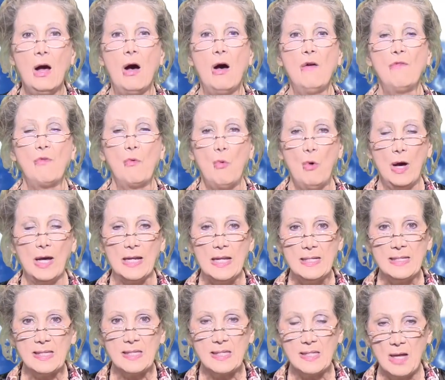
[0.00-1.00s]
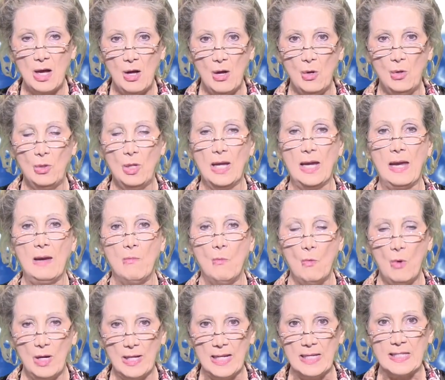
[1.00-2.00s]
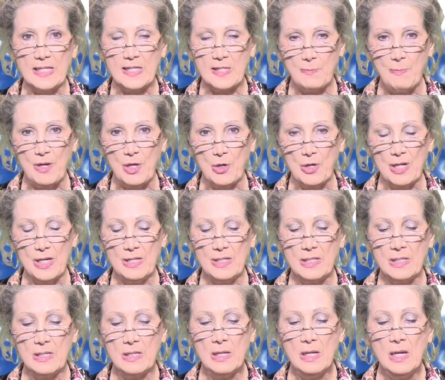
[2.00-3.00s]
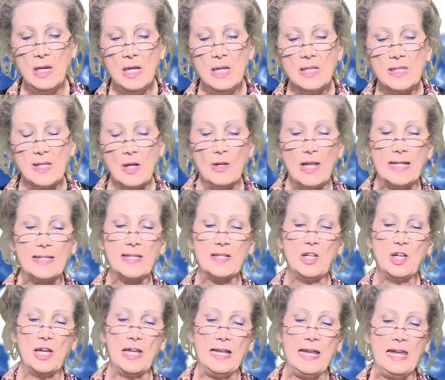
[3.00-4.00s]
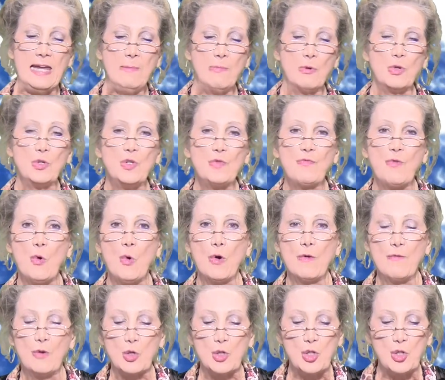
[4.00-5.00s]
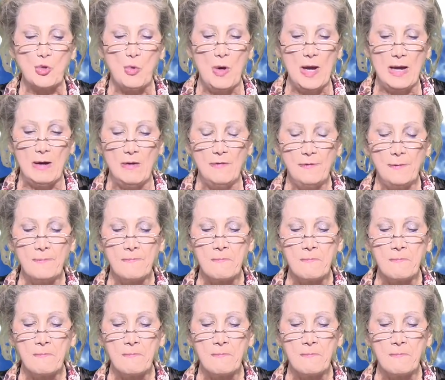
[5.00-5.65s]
of what is soul and what is spirit. So let's look in Hebrews 4, verse 12.